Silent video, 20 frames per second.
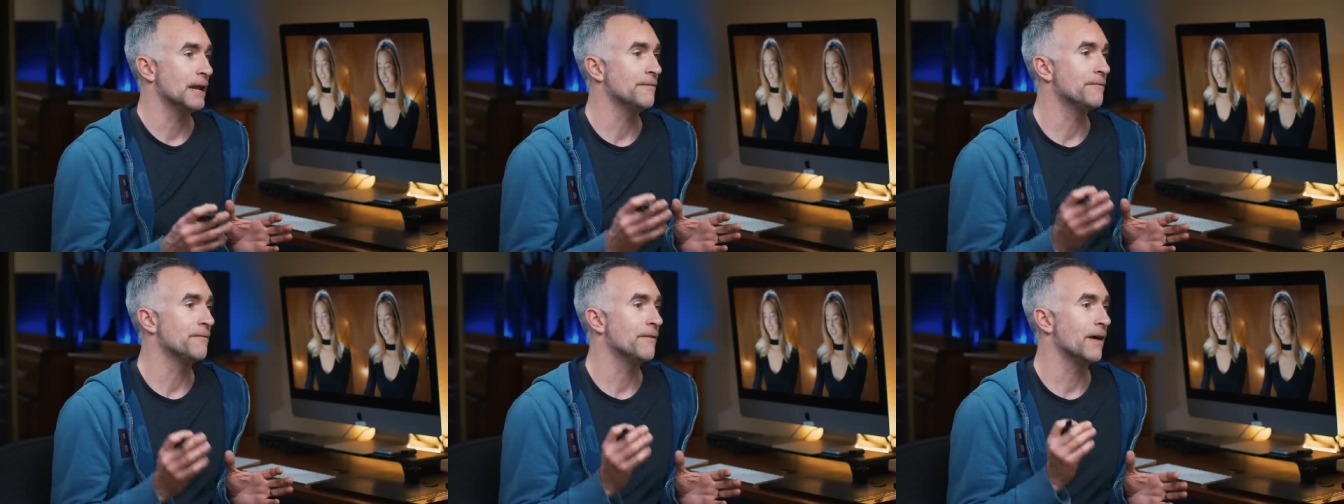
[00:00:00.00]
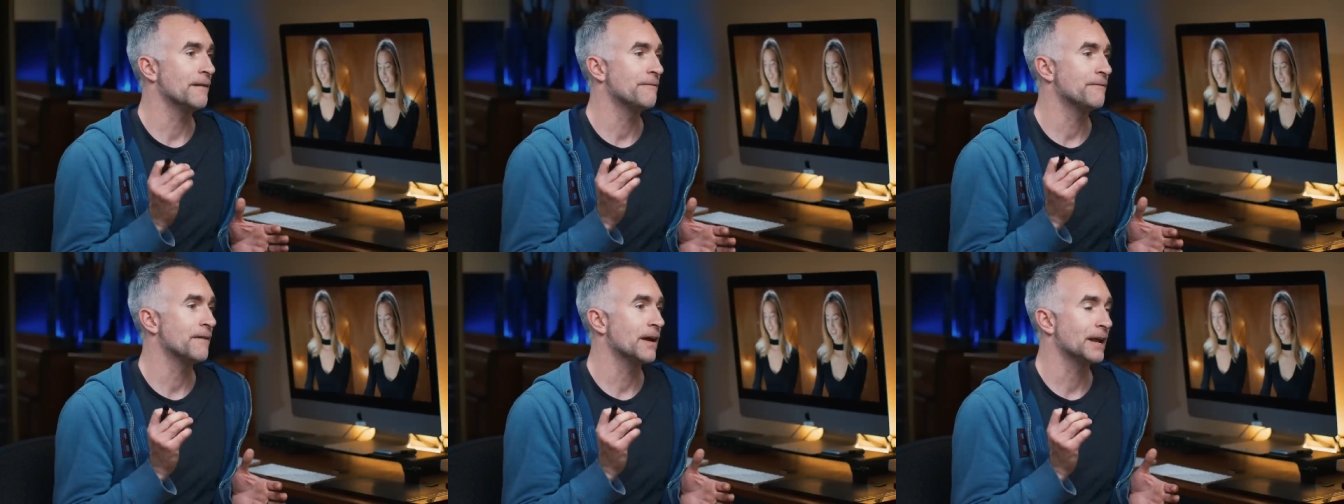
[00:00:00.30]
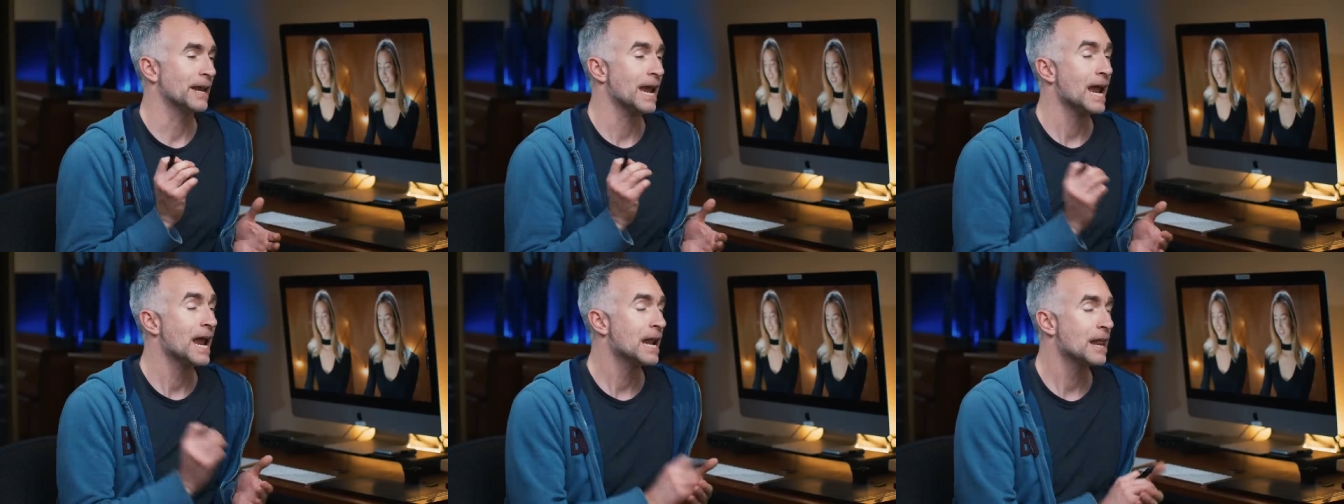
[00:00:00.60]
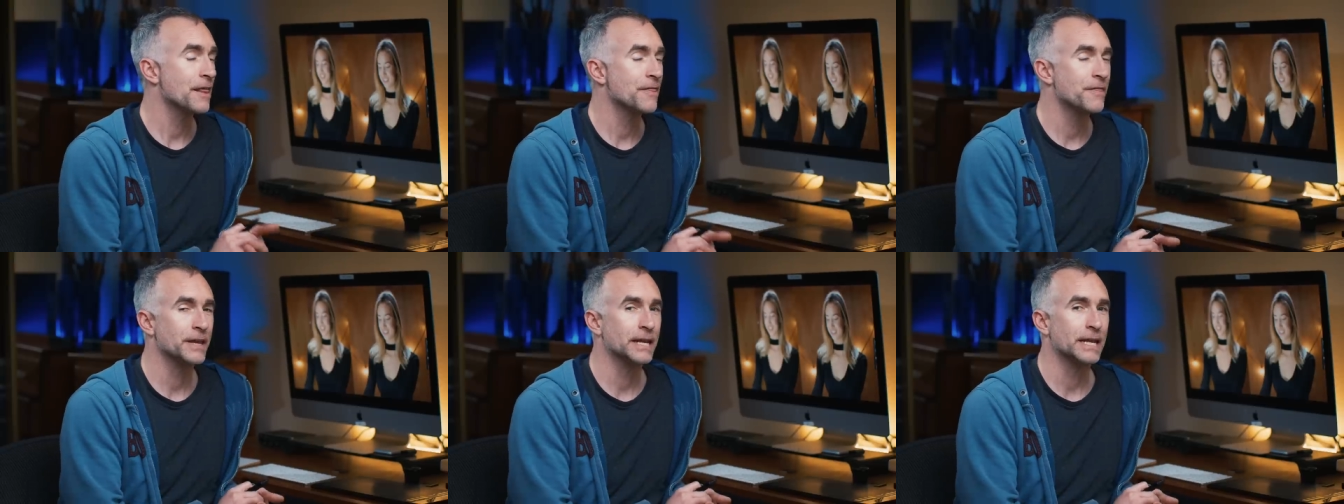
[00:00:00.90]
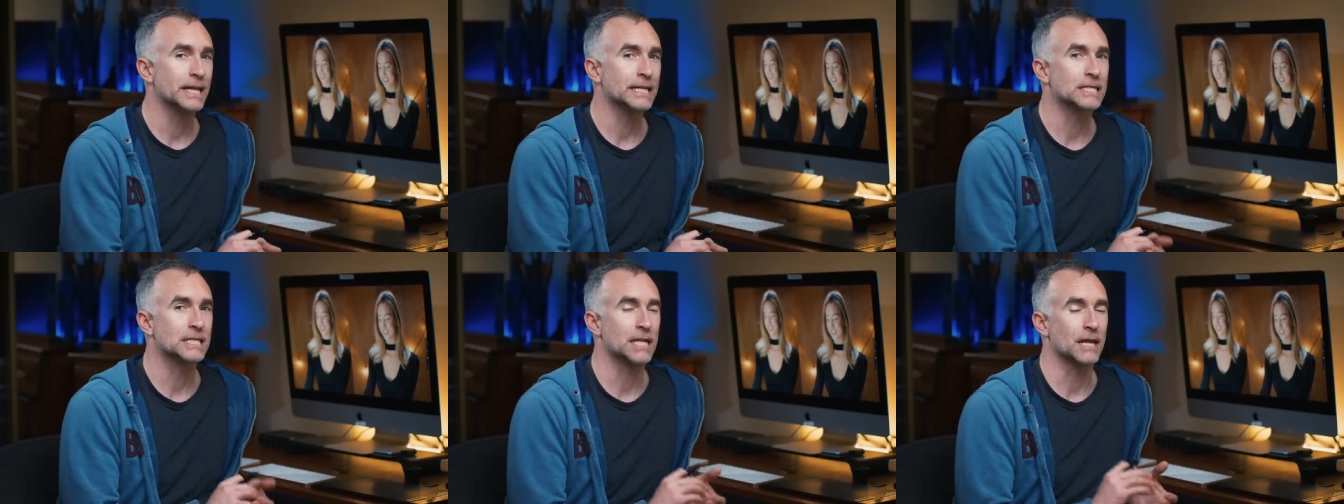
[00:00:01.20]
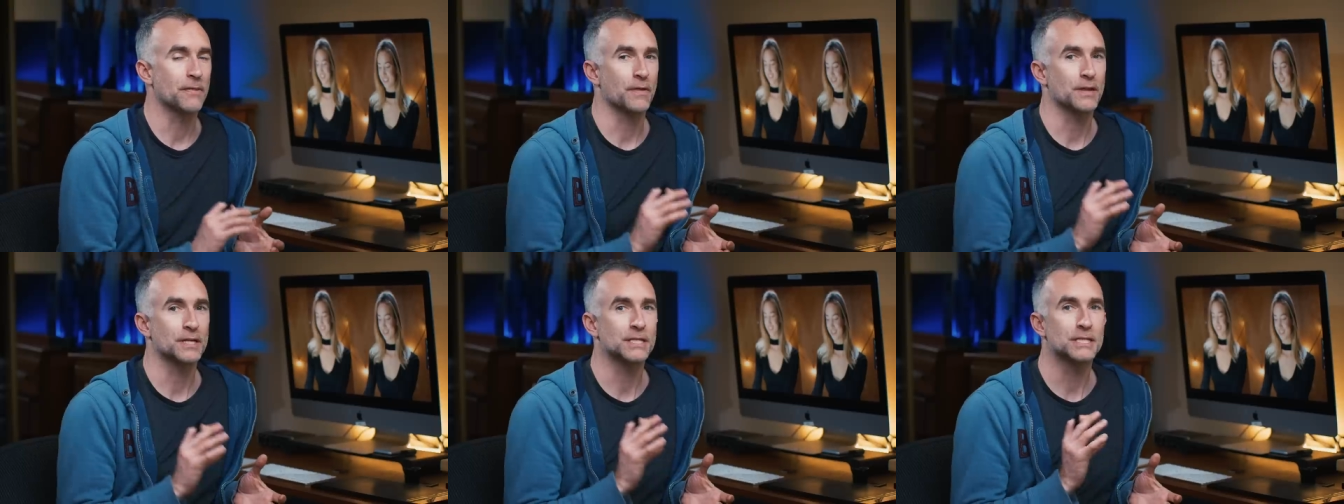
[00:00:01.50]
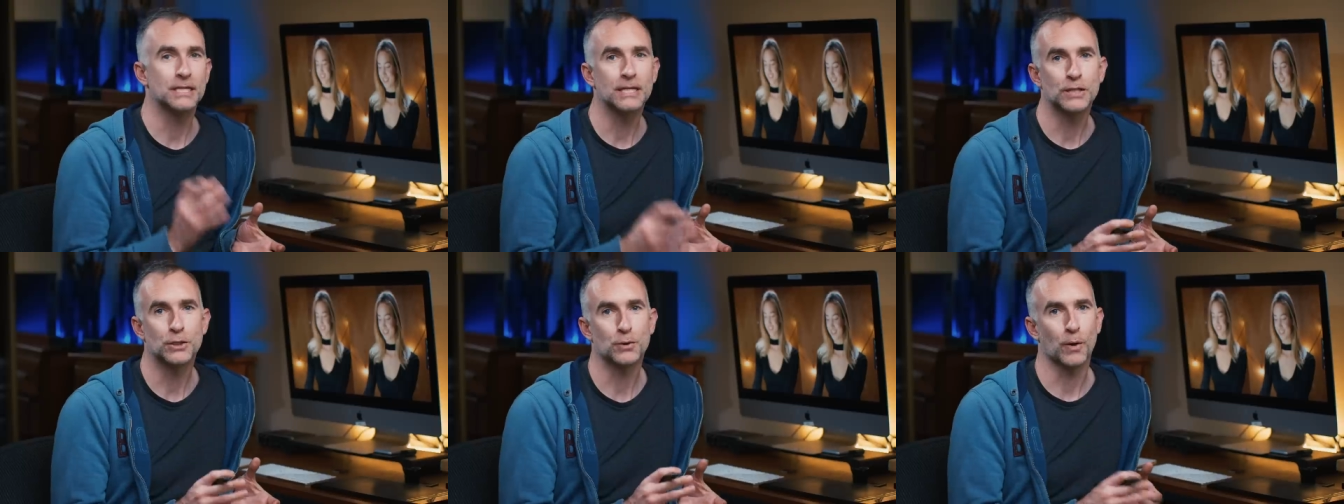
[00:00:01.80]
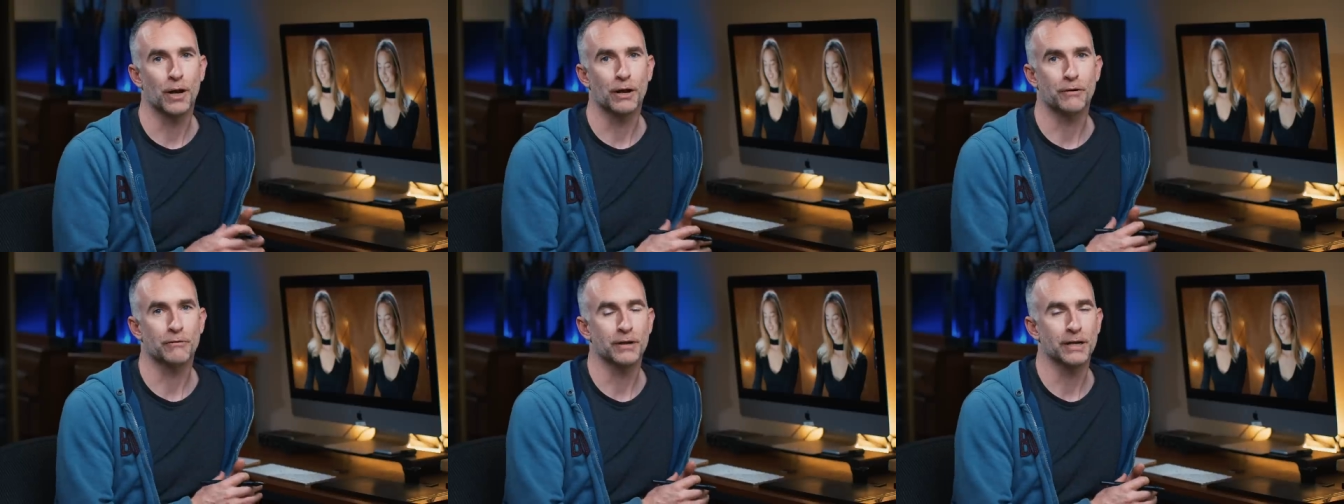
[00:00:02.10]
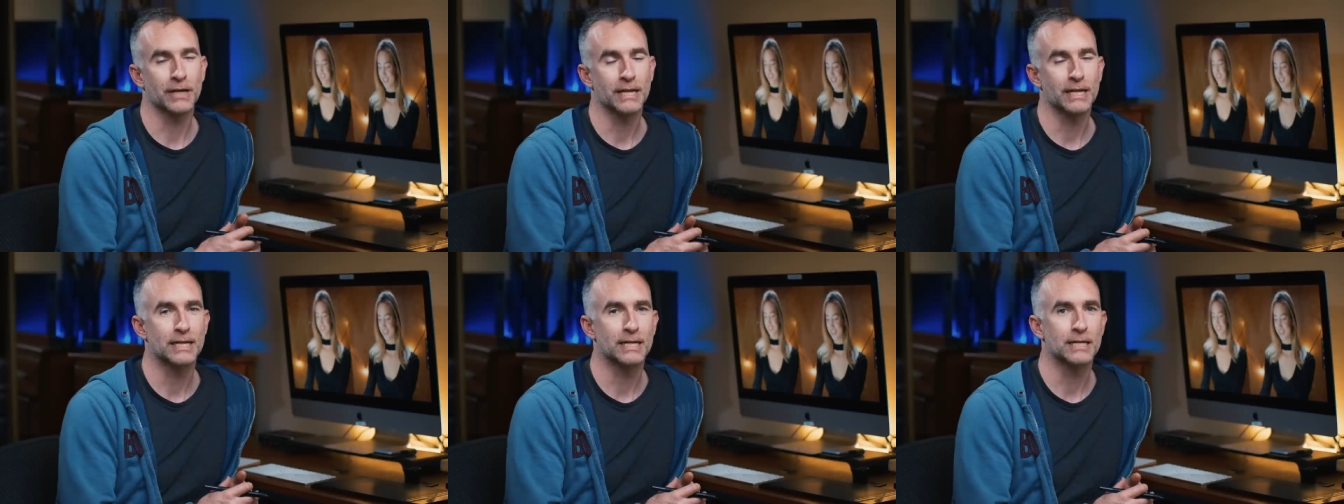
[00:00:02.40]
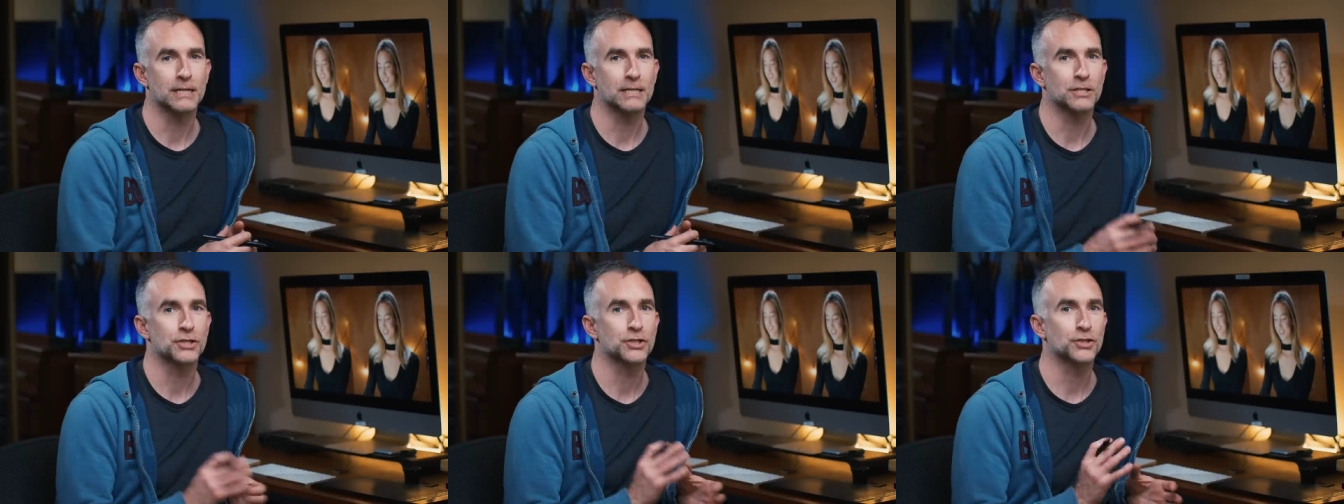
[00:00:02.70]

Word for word: If I found anything, it's that the C200 is